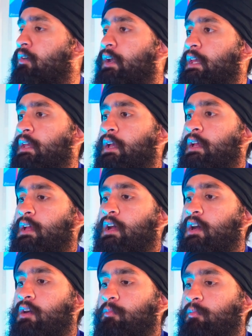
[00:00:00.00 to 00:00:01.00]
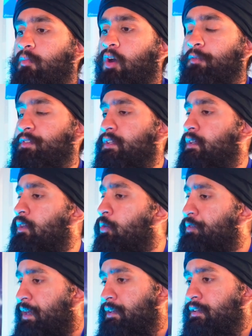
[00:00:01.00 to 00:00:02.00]
Right? Obviously, you'll
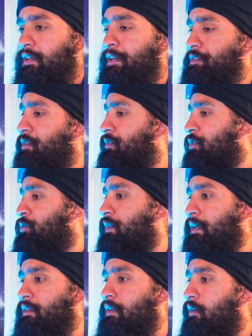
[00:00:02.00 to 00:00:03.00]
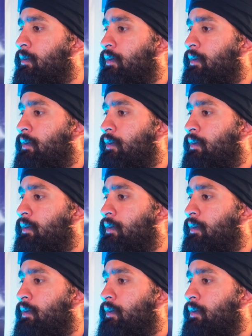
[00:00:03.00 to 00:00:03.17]
take the Necas, you'll take the